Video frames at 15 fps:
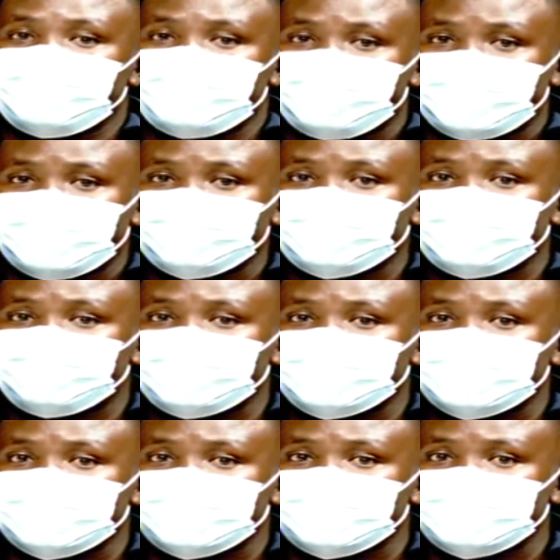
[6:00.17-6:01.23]
we want to
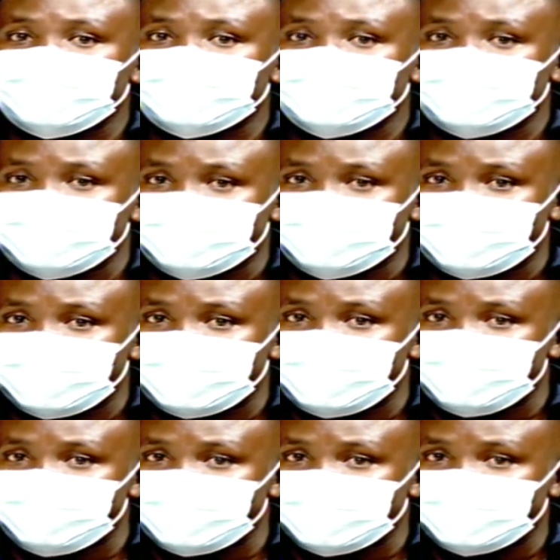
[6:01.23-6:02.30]
appreciate that. Yes, we had
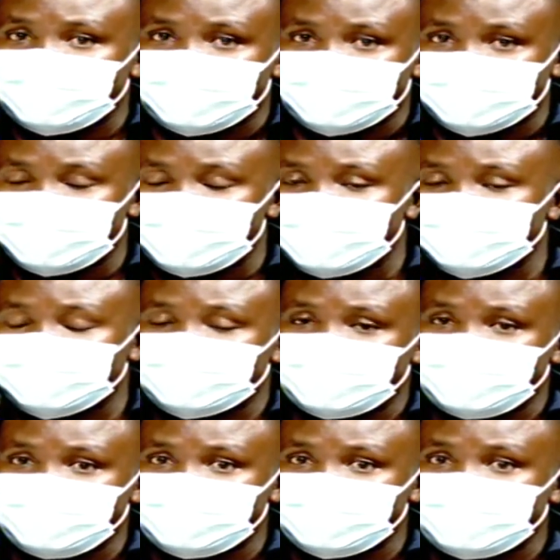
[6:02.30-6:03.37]
a meeting, as he has
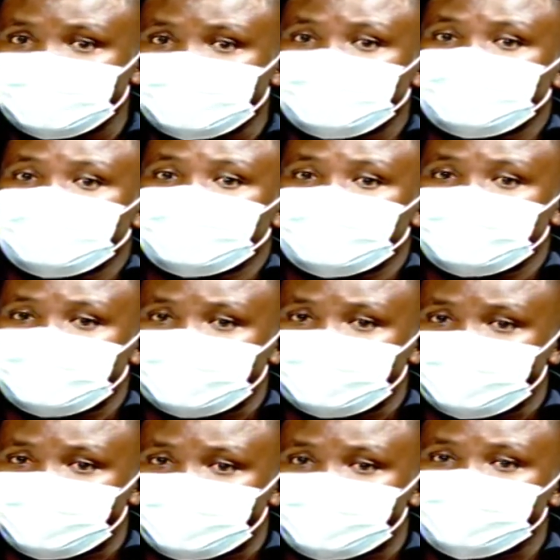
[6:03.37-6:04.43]
said. And
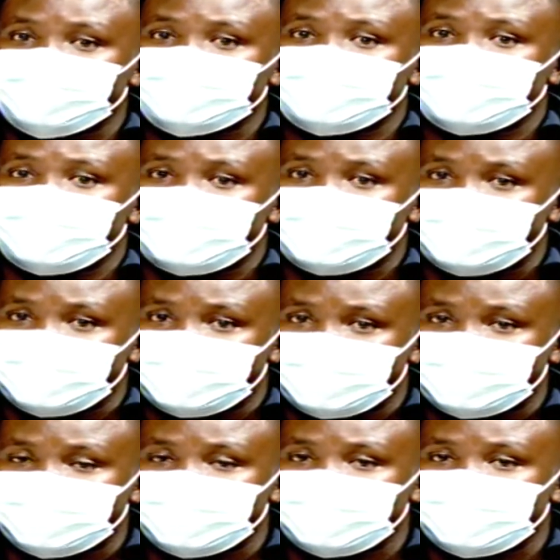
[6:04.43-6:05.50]
of course,
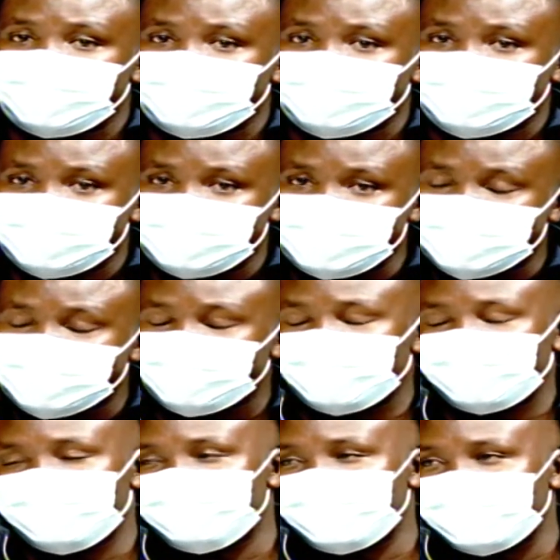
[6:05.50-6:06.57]
the, the CS for
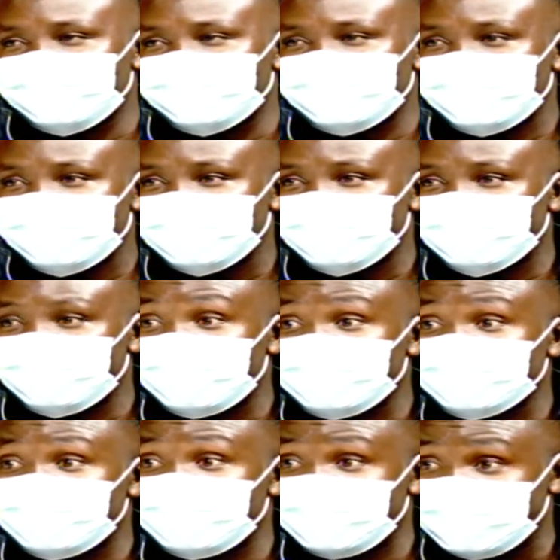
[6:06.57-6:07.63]
Labor has written to
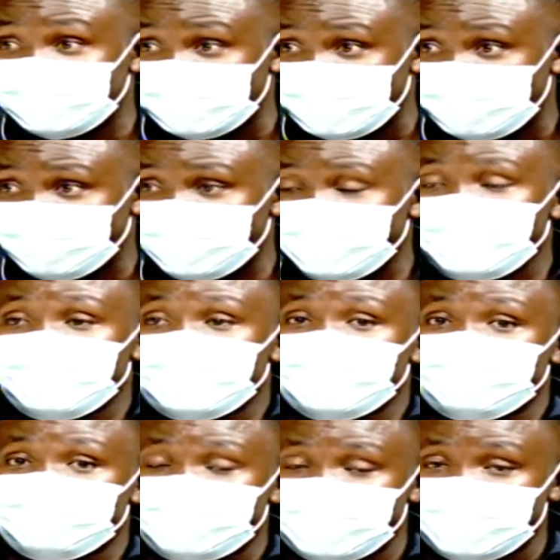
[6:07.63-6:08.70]
us a letter
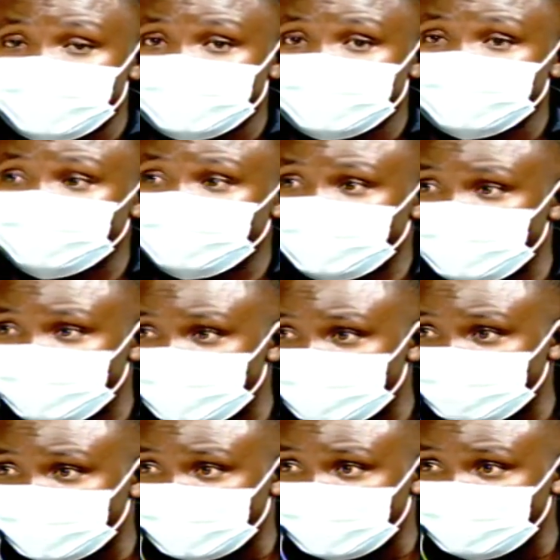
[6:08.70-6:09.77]
appealing that we give
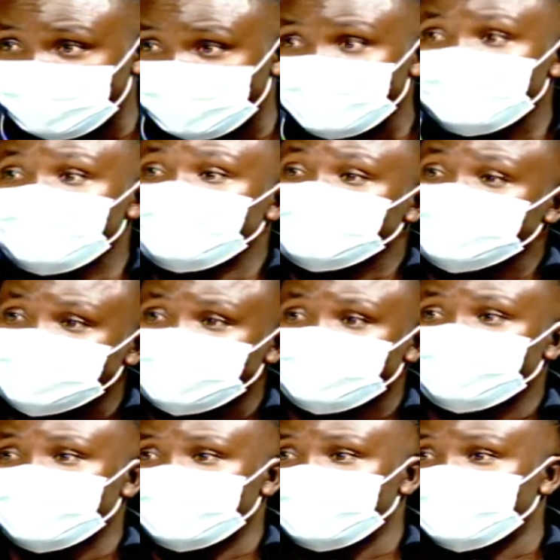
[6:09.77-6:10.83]
them time.
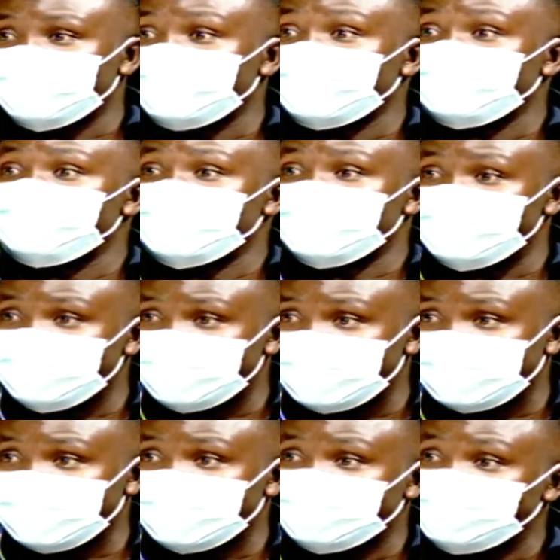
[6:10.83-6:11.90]
Something that we have been
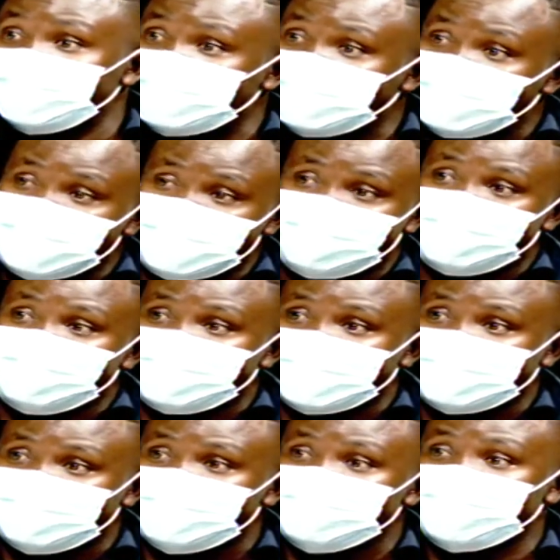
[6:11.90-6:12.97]
looking that we can have a
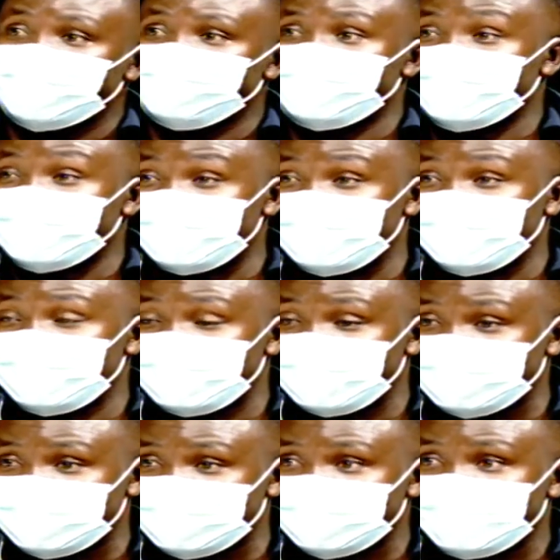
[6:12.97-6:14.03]
platform where we can
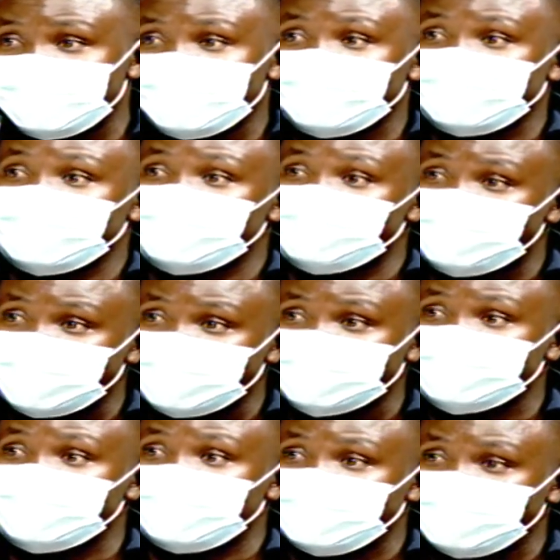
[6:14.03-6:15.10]
engage and address
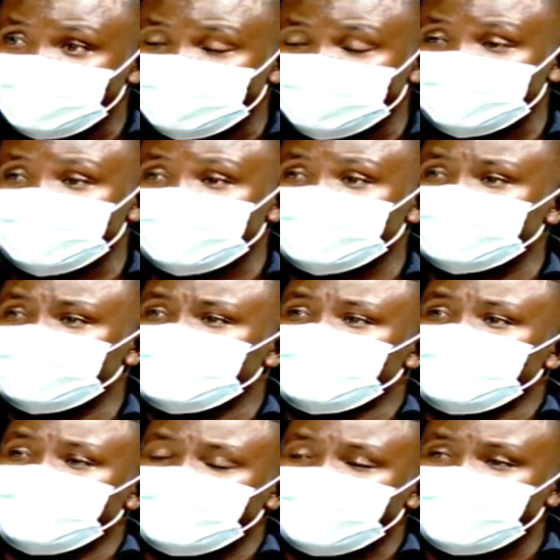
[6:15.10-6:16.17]
the issues that
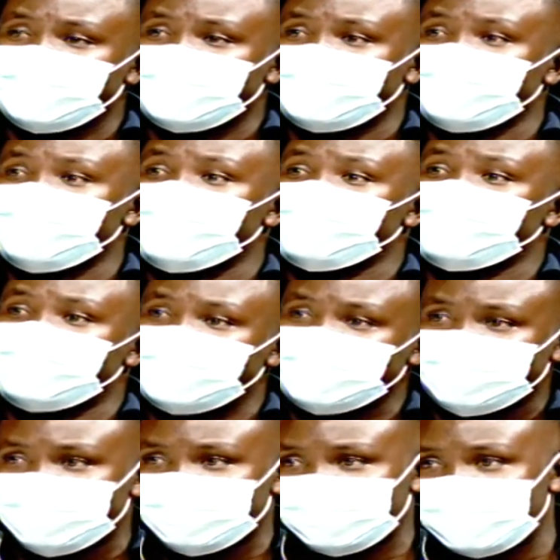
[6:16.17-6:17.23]
are of
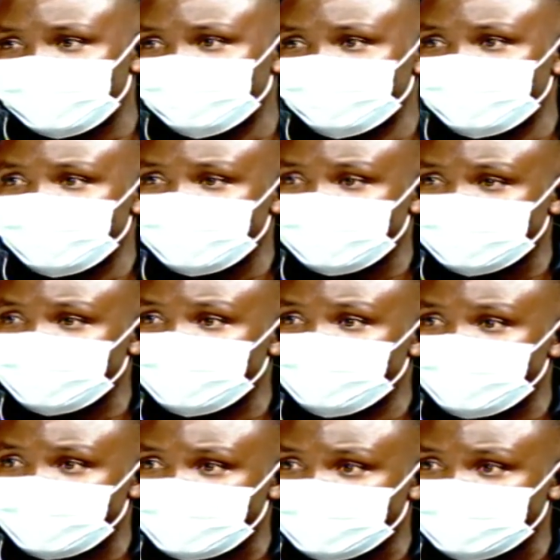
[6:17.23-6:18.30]
great concern to the healthcare
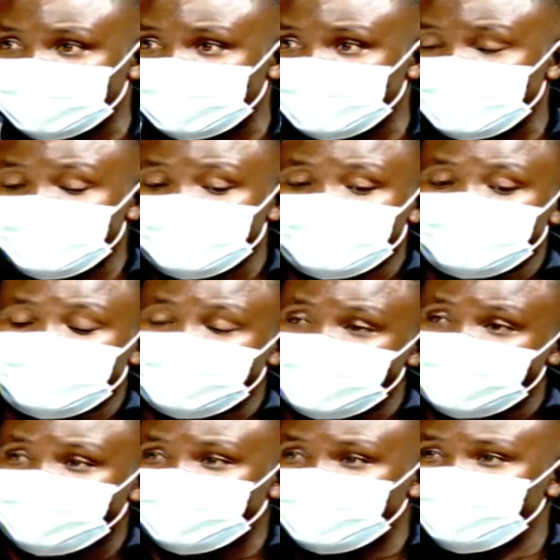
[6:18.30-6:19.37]
workers. They
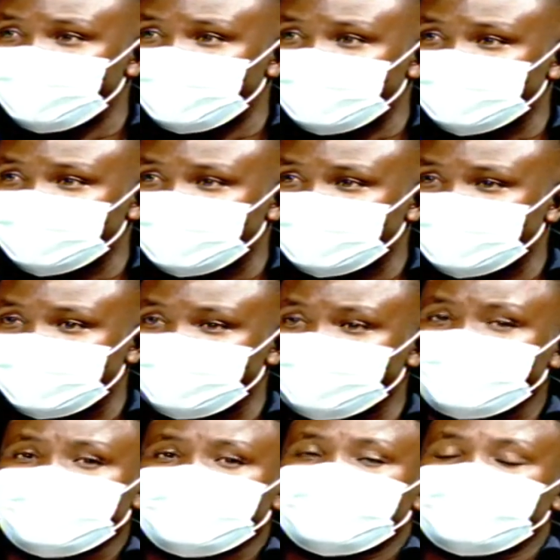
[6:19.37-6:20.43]
have given us that time.
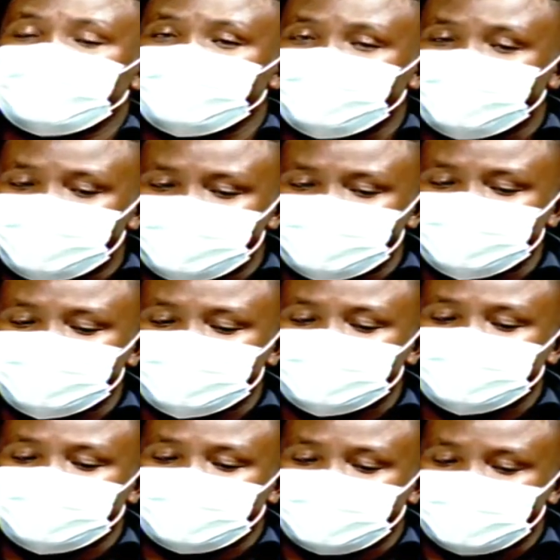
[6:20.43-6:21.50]
And of
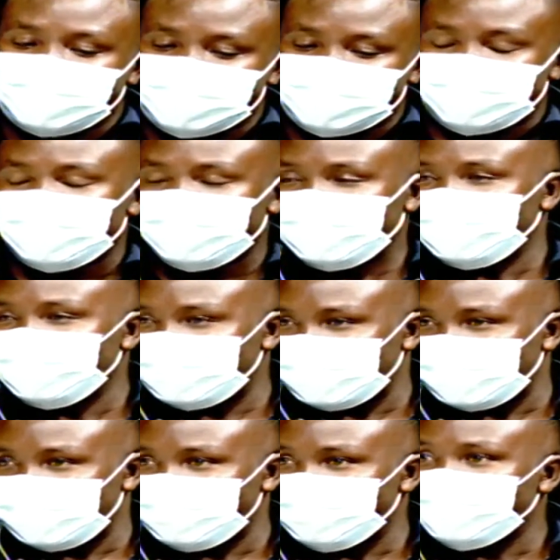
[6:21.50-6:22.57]
course, extending
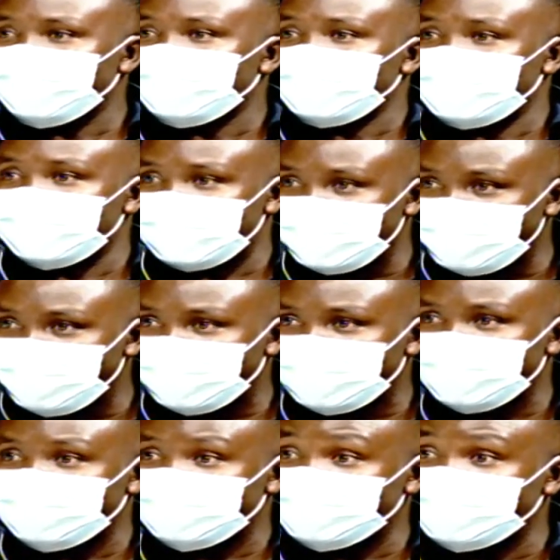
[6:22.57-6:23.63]
time, or rather giving
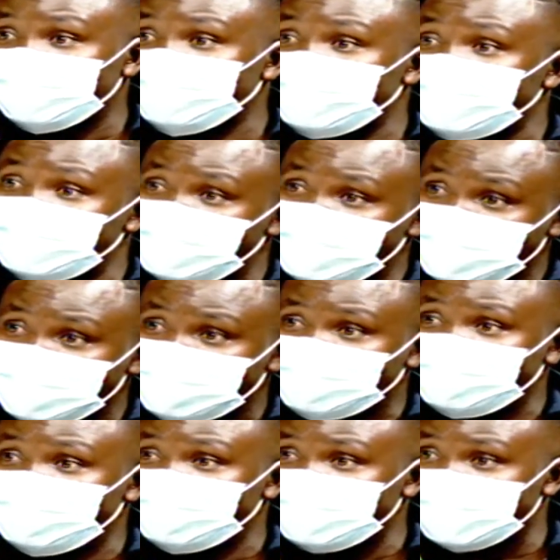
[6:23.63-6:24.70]
them 21 days to
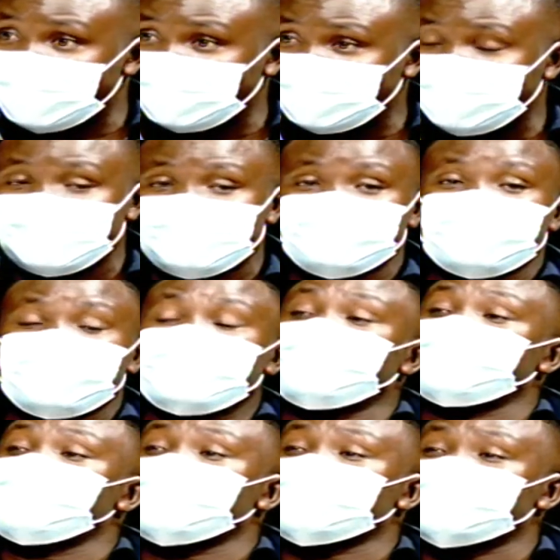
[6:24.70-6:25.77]
do that,
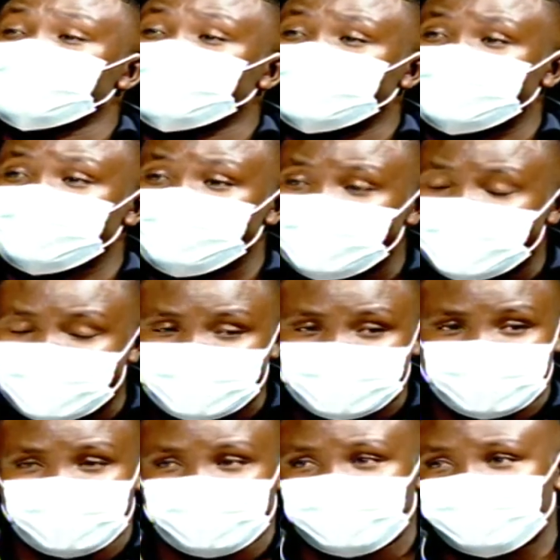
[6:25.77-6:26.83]
it does not bury
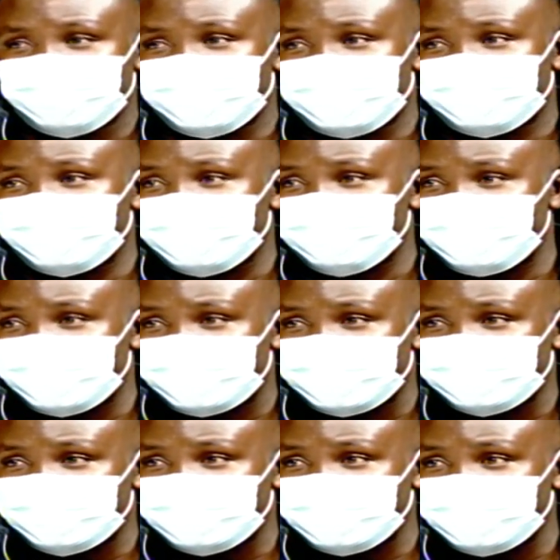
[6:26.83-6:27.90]
the issue that we have been
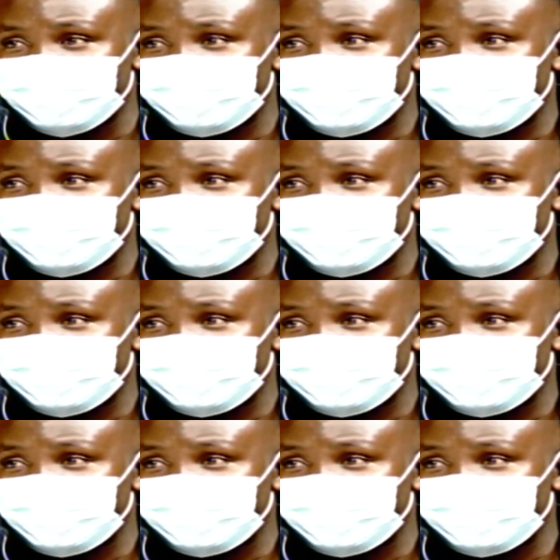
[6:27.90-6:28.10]
raising.